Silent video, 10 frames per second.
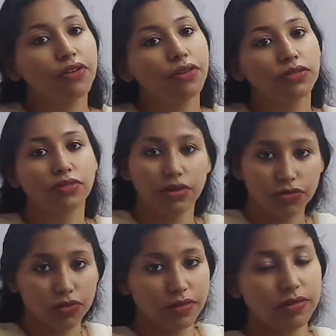
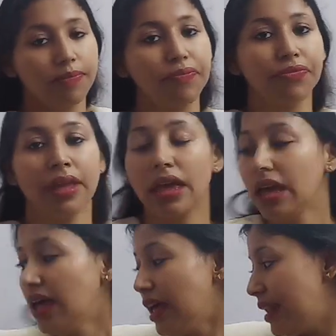solutions.
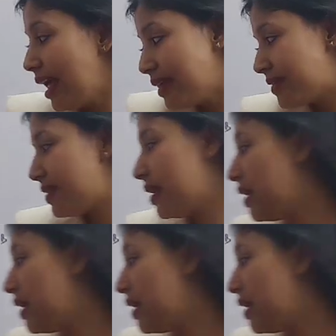Next,